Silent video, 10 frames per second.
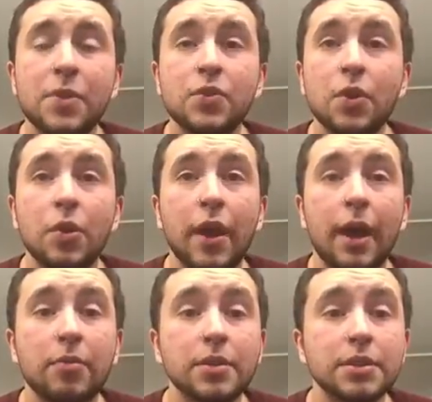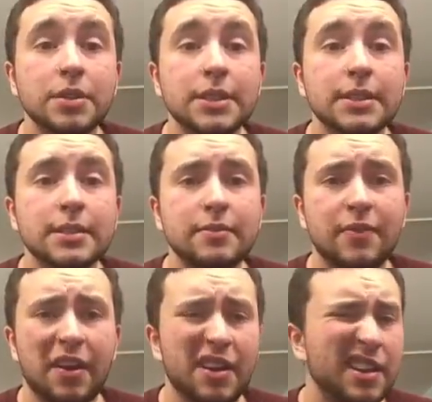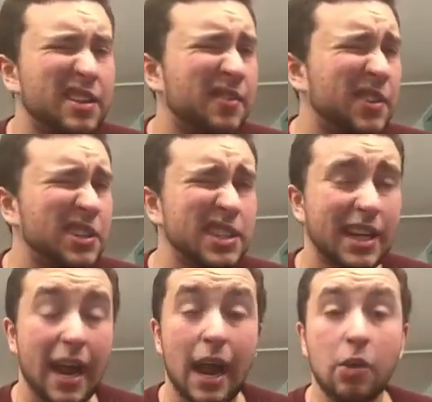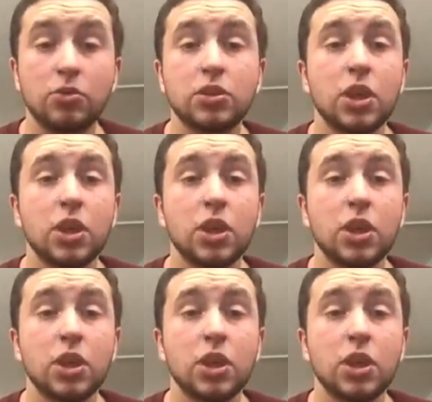So that was the first out